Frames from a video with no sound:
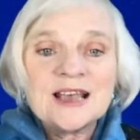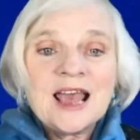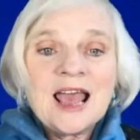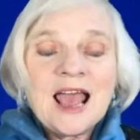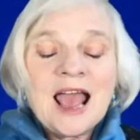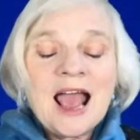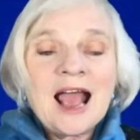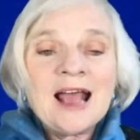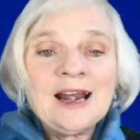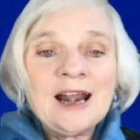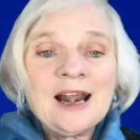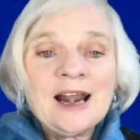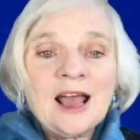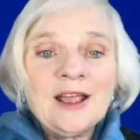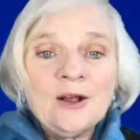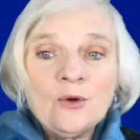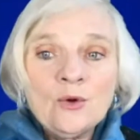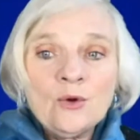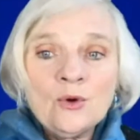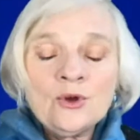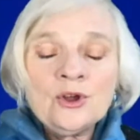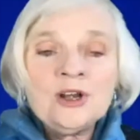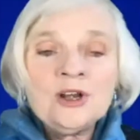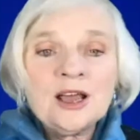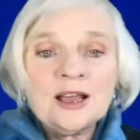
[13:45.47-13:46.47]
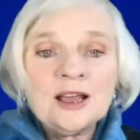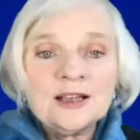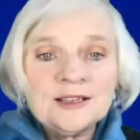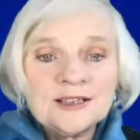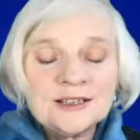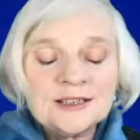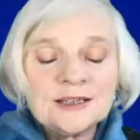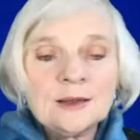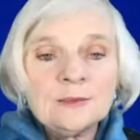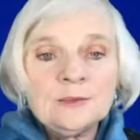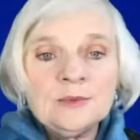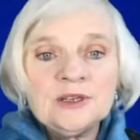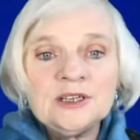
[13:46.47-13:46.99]
and I organized
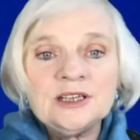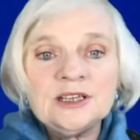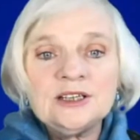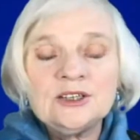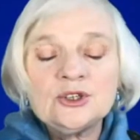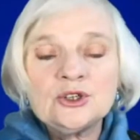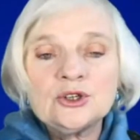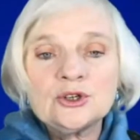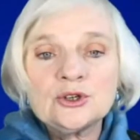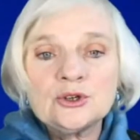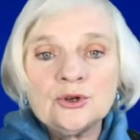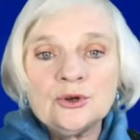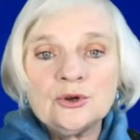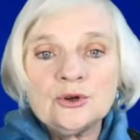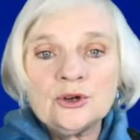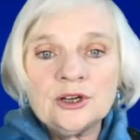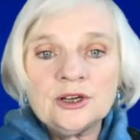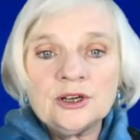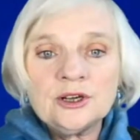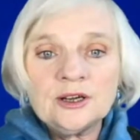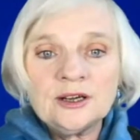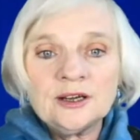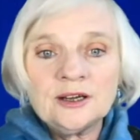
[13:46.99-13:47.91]
somebody to cook a